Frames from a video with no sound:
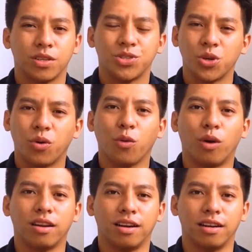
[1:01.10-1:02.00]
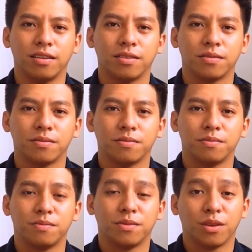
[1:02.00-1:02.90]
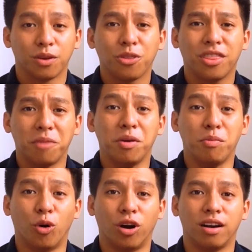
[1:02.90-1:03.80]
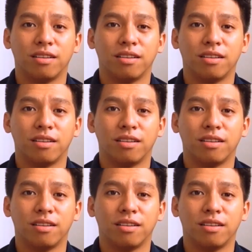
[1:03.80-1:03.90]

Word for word: so I wondered, could there be more?